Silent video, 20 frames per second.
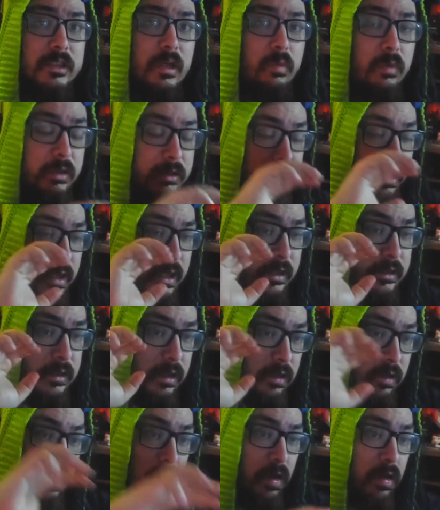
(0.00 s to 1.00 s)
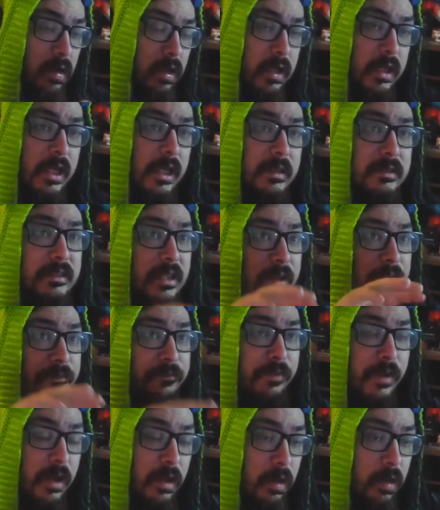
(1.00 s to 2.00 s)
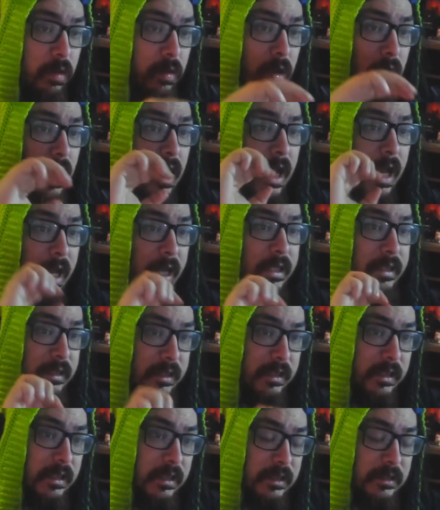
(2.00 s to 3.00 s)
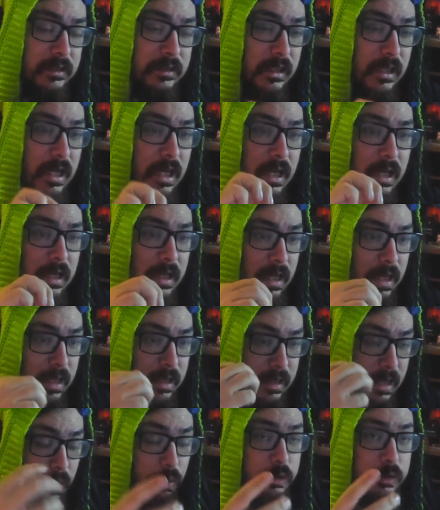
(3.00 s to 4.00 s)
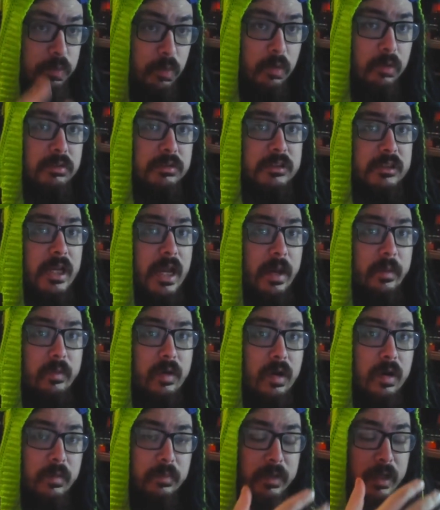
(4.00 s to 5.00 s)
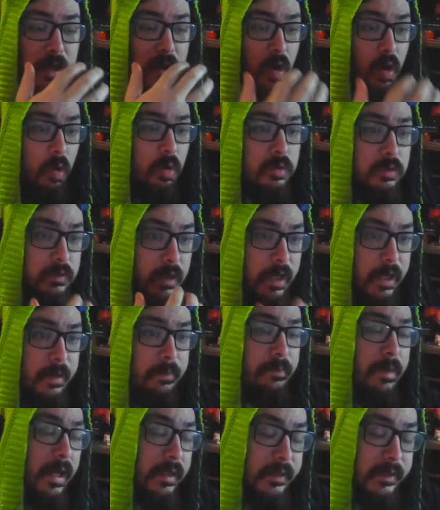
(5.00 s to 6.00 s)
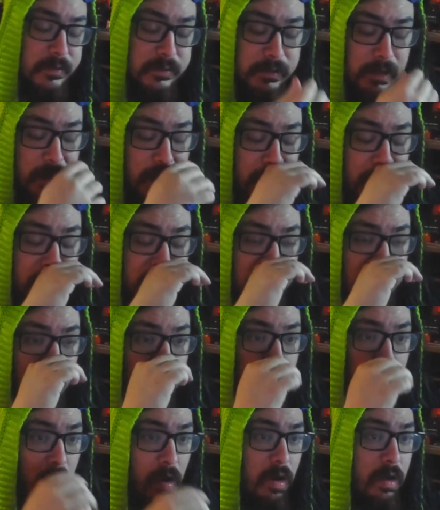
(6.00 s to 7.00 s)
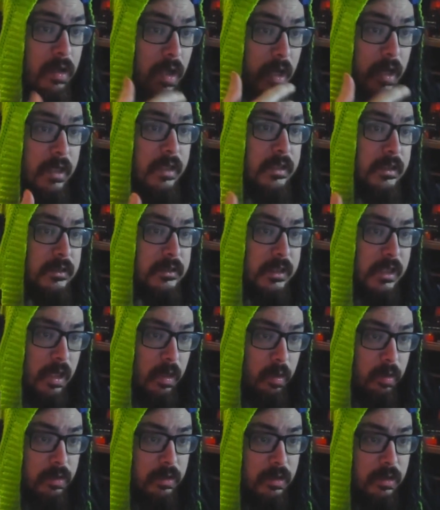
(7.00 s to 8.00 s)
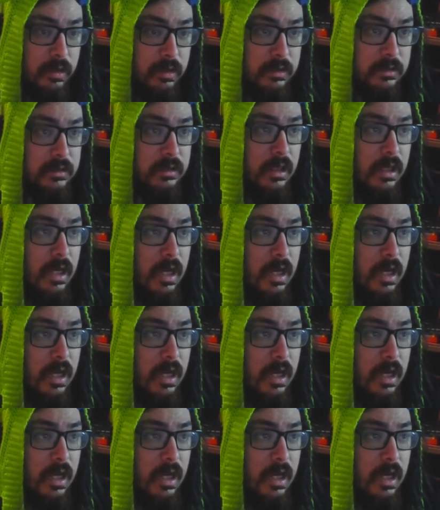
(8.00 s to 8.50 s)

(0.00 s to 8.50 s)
I want to show you guys there's other games that fell at this, and that was Marvel's Capcom. They also had bad designs on a lot of these characters.